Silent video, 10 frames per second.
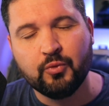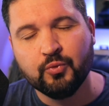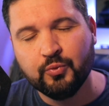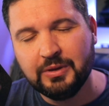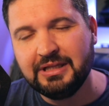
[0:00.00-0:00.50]
a
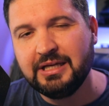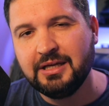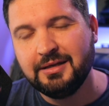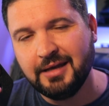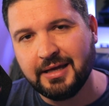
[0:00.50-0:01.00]

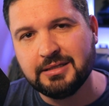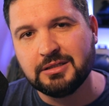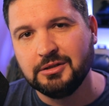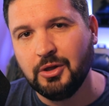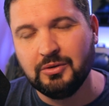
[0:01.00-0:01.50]
really
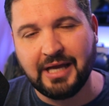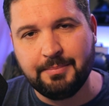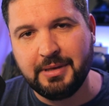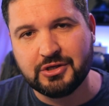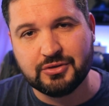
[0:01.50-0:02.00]
nice
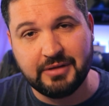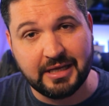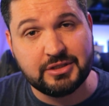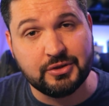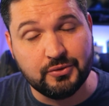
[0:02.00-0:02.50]
low-light picture
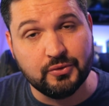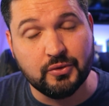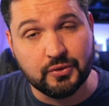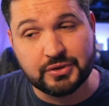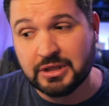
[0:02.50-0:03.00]
thanks to
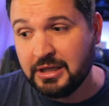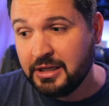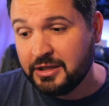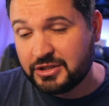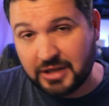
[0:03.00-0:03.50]
Google's
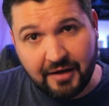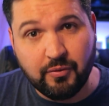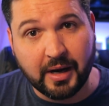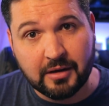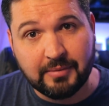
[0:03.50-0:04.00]

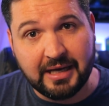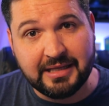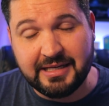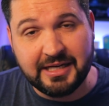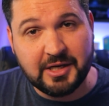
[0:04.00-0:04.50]
software, right?
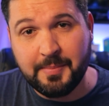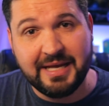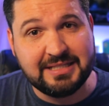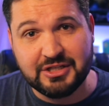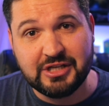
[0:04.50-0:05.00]
They did an
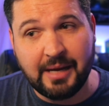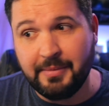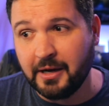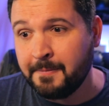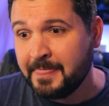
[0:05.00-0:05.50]
amazing job
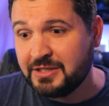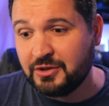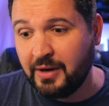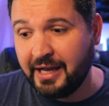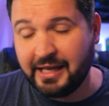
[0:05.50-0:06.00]
there.
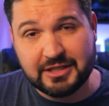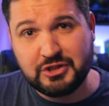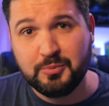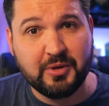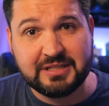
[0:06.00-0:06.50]
So I got
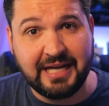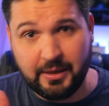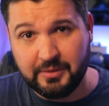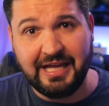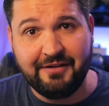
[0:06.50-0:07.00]
super
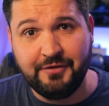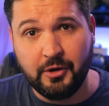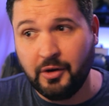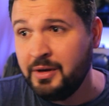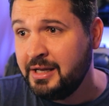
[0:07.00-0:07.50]
excited with that
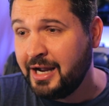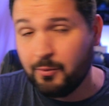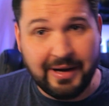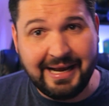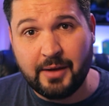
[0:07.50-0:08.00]
photo. I
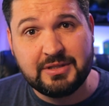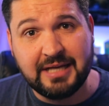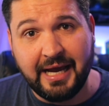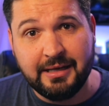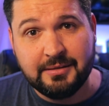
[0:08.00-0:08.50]
ran
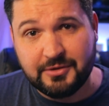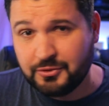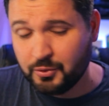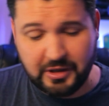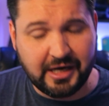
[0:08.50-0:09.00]
outside,
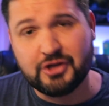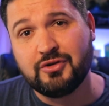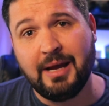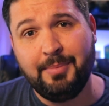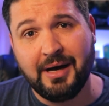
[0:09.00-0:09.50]
threw it on a
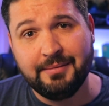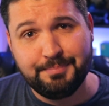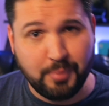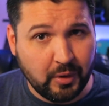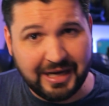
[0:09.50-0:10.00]
tripod,
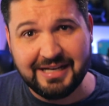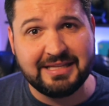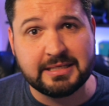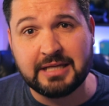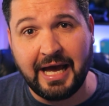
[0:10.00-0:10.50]
pointed
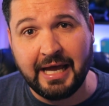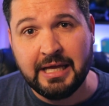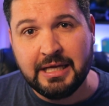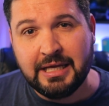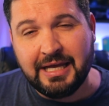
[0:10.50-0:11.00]
at the sky,
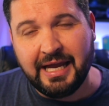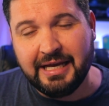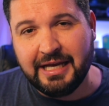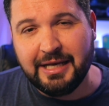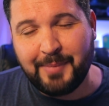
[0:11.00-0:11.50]

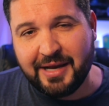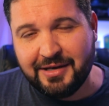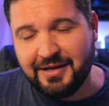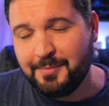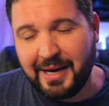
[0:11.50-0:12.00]
and in
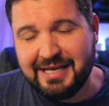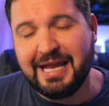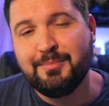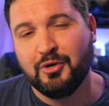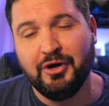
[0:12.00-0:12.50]
my
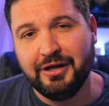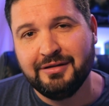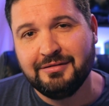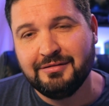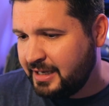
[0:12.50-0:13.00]
neighborhood,
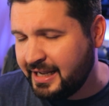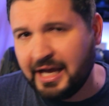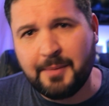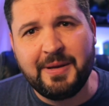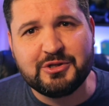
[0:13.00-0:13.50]
I
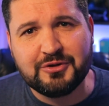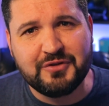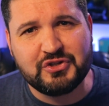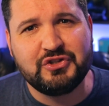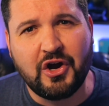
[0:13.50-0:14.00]
got a picture of
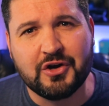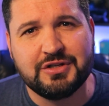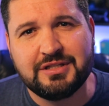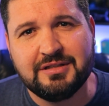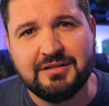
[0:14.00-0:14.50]
the
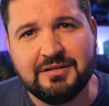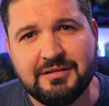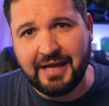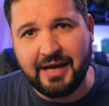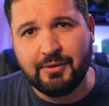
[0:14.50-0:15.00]
stars.
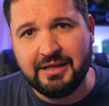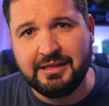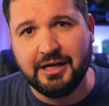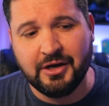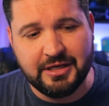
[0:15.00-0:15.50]
That right
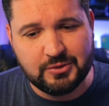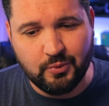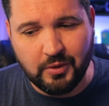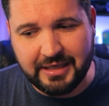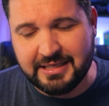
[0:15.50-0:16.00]
there is
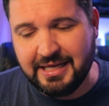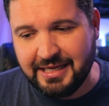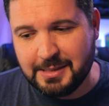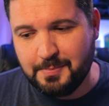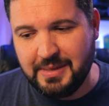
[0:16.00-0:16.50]
what
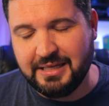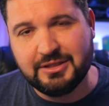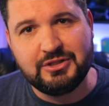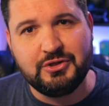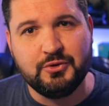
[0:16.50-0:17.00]
it
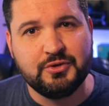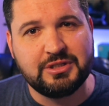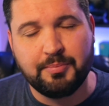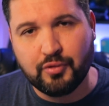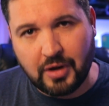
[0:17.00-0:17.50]
means to
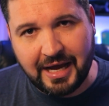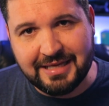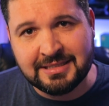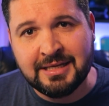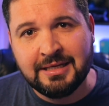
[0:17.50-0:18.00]

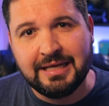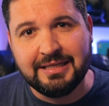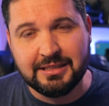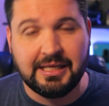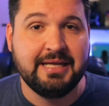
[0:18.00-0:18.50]
surprise
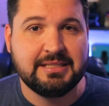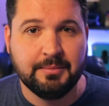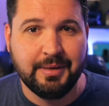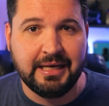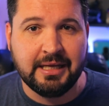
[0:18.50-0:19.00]
and delight
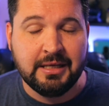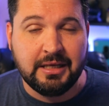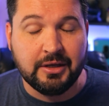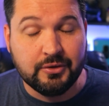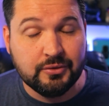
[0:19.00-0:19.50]
somebody,
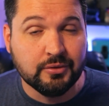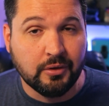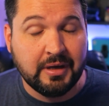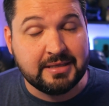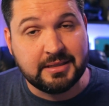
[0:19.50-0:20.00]
and
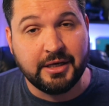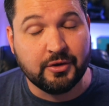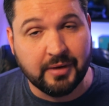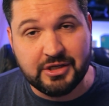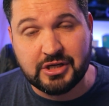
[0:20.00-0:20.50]
Google has done a
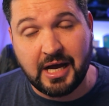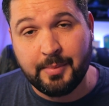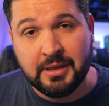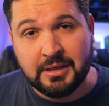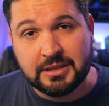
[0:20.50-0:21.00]
great
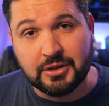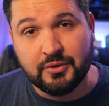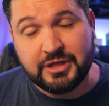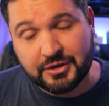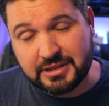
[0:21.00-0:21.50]
job.
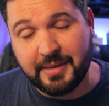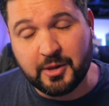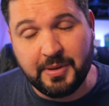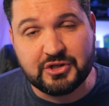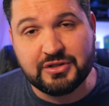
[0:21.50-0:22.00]
So here's some
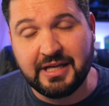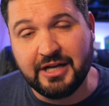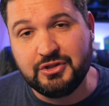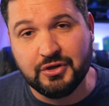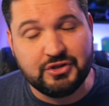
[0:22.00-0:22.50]
other pictures that
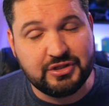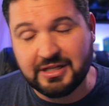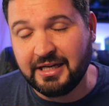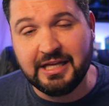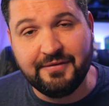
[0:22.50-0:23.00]
I took just
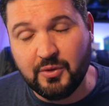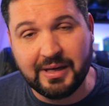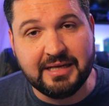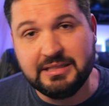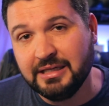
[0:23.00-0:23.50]
to kind of give you
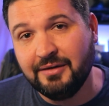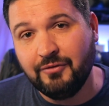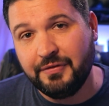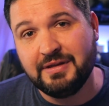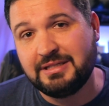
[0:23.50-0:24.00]
an idea
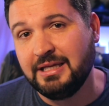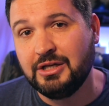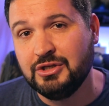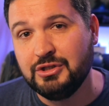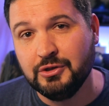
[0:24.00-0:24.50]
of what this thing
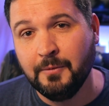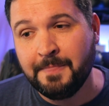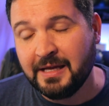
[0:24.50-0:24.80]
can do.